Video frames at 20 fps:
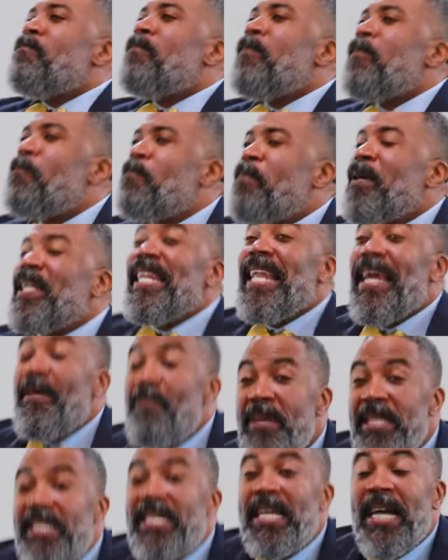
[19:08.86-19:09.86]
But let
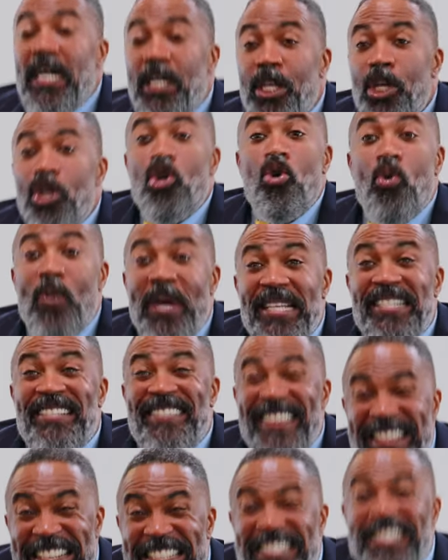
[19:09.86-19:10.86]
me tell you who is
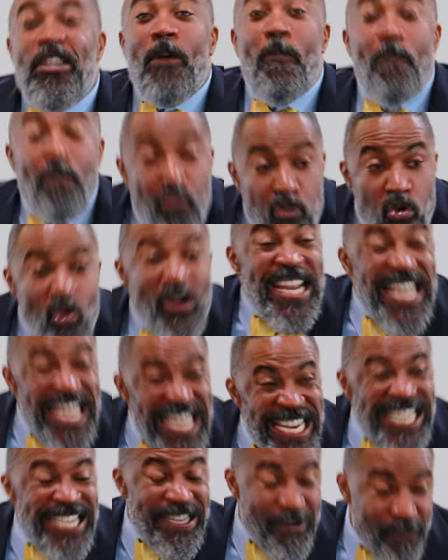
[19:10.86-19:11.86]
the
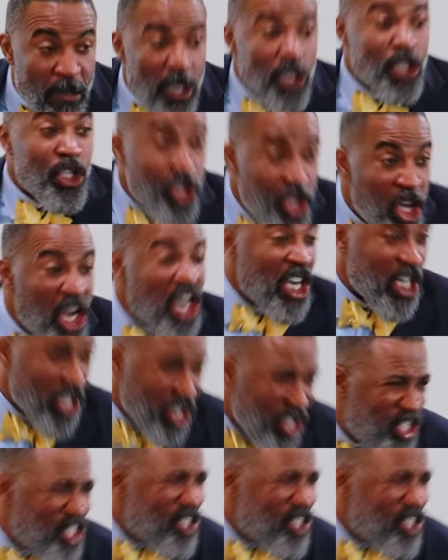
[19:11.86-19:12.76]
supreme judge.